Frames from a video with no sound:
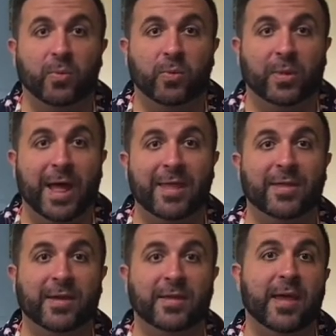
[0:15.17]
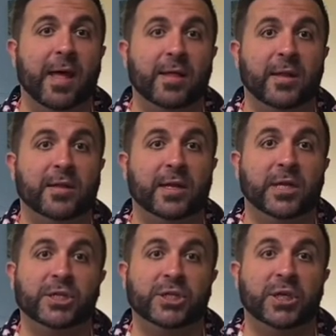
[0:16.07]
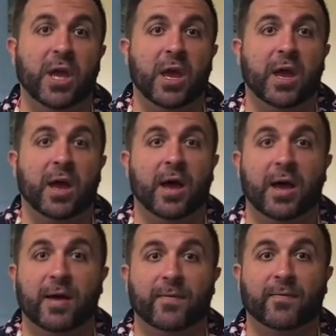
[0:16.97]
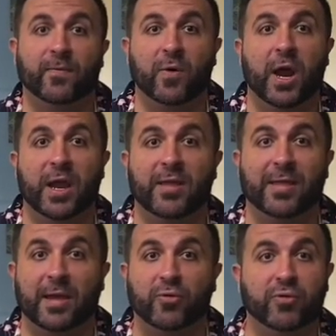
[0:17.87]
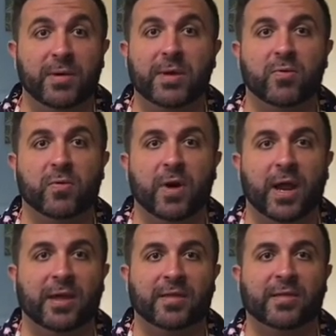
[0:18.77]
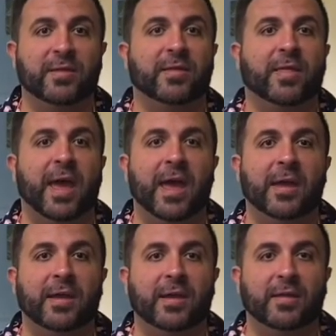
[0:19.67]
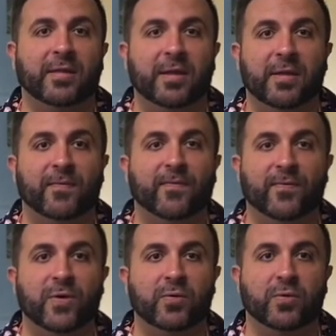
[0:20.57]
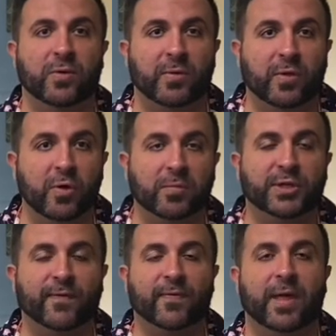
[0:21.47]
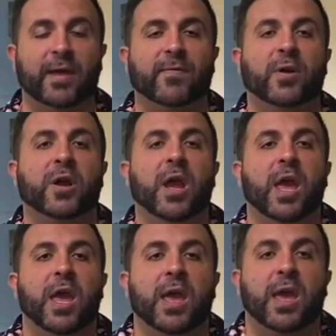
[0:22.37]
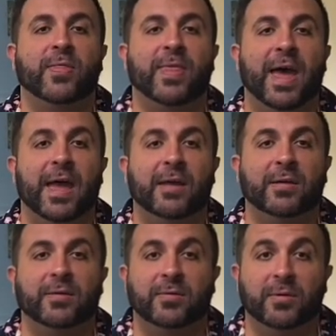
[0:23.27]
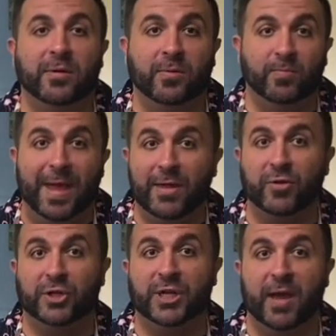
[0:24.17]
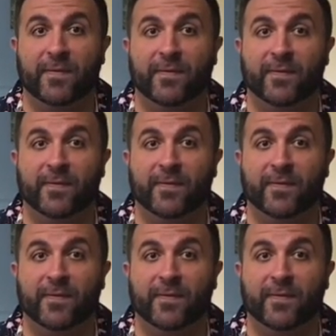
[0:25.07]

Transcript: classic Italian dish of rice, that creamy rice that is infused with so much flavor that MasterChef